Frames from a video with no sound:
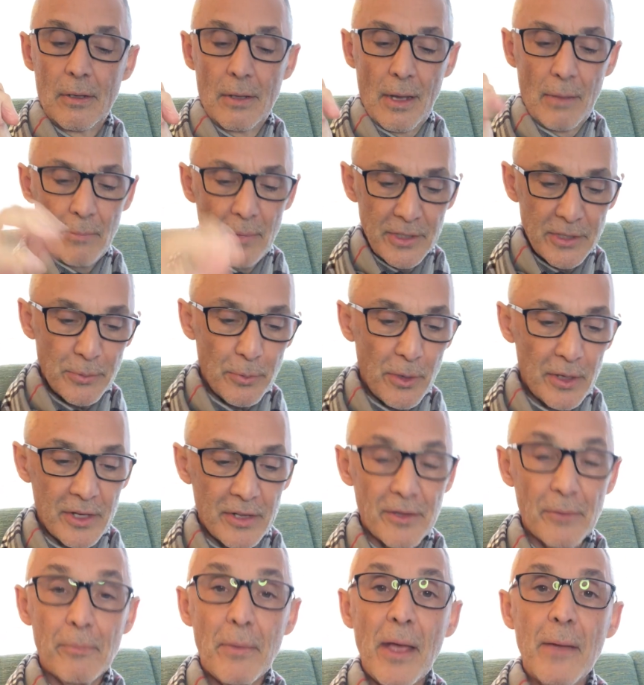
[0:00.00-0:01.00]
I might spray it on
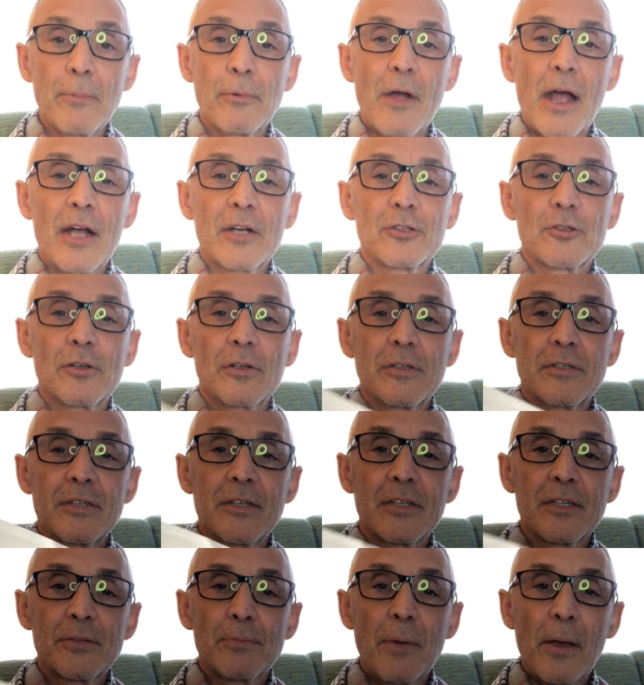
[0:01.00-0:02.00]
the paper actually. See
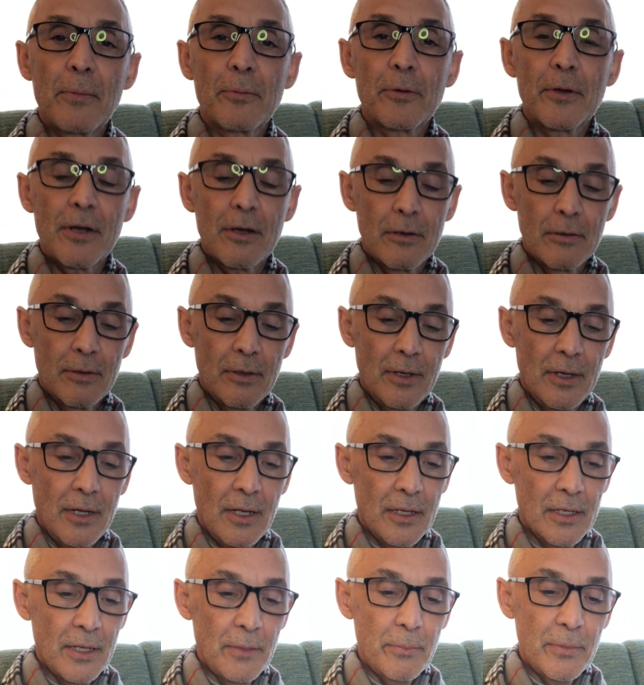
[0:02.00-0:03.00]
this paper here?
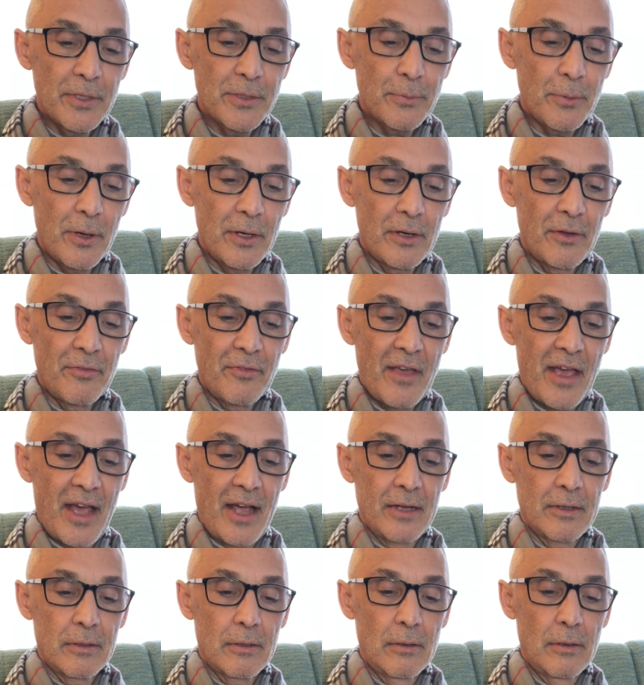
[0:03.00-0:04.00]
Let me spray it on
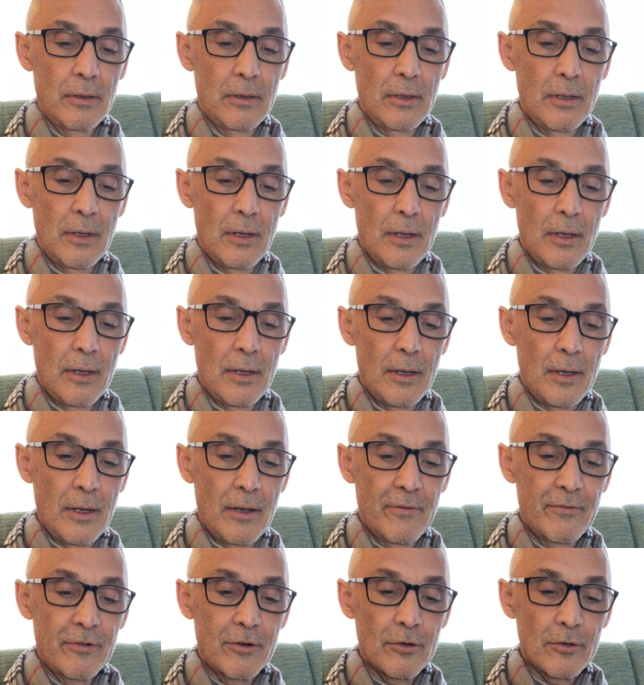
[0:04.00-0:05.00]
that
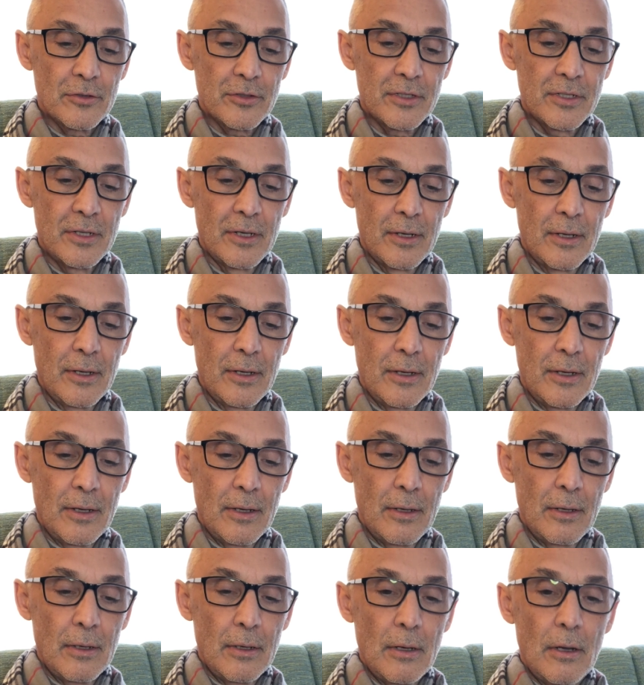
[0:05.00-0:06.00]
first.
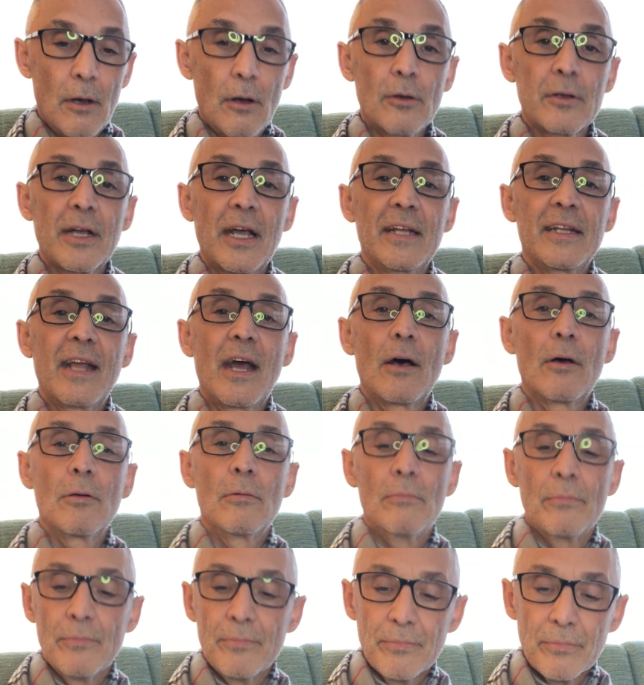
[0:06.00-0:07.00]
Okay, now
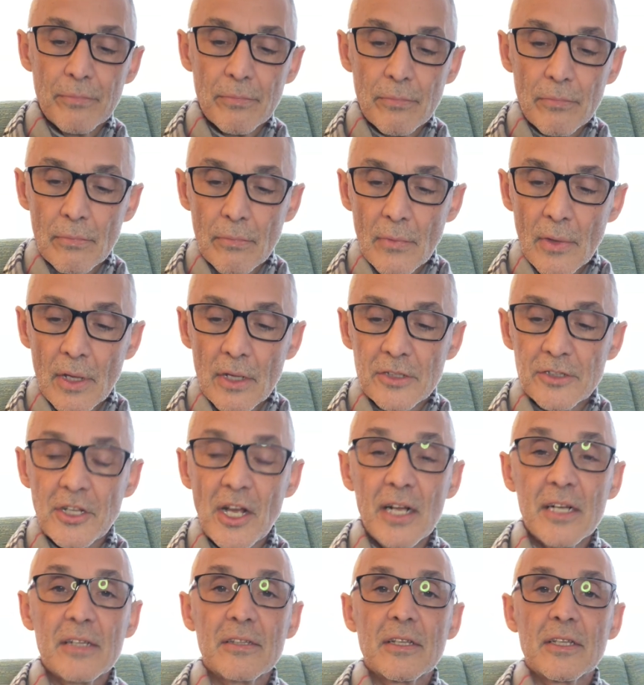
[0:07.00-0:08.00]

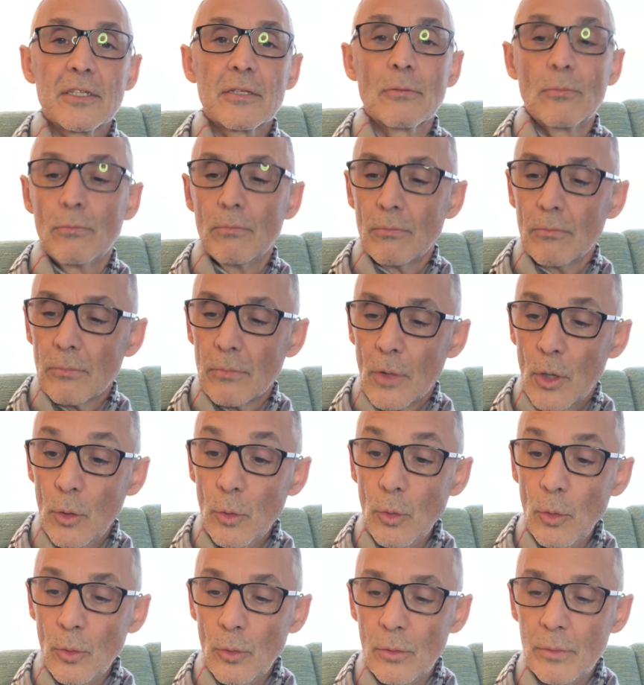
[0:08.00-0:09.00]
checking this.
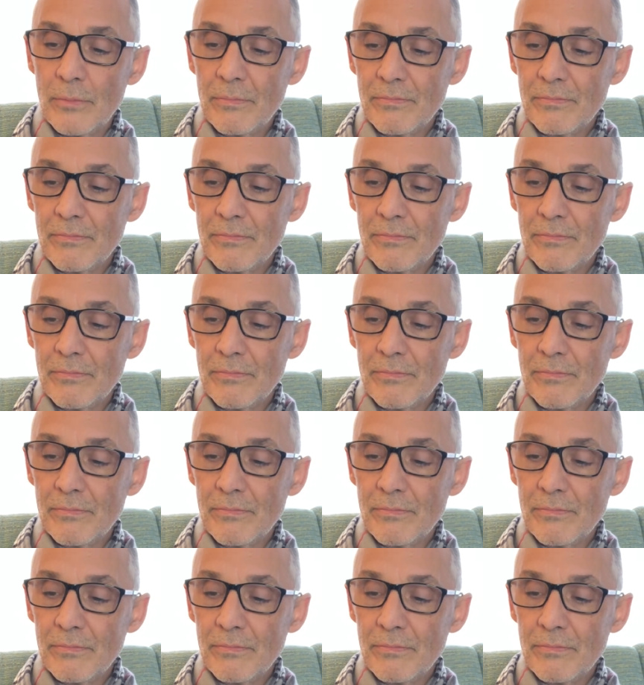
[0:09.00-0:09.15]
Ooh.